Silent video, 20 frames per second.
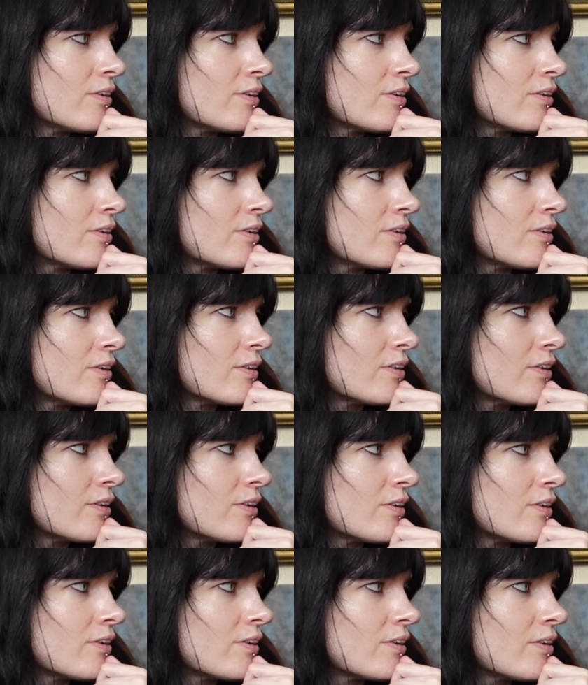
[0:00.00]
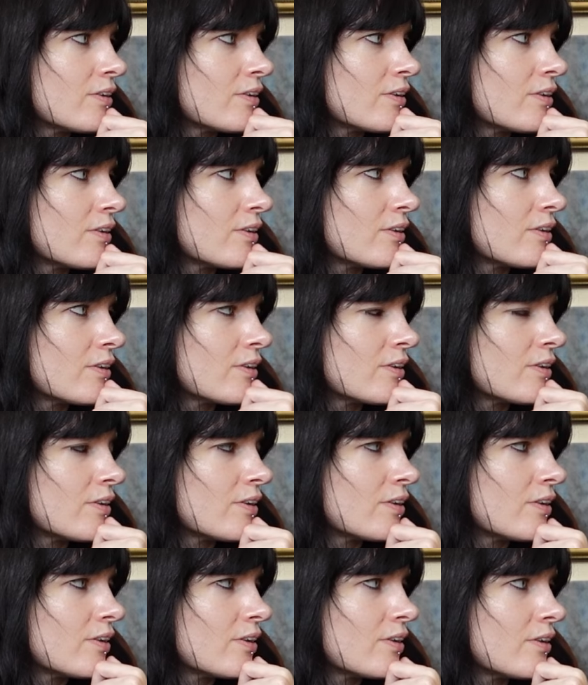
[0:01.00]

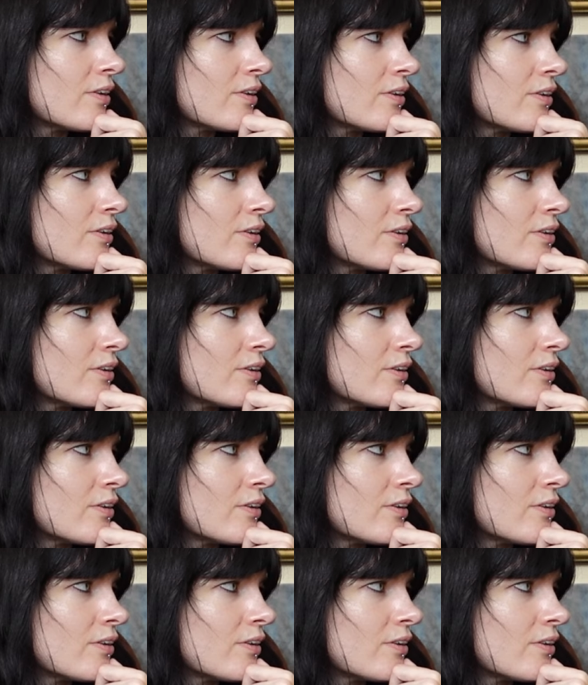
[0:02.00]
(silent)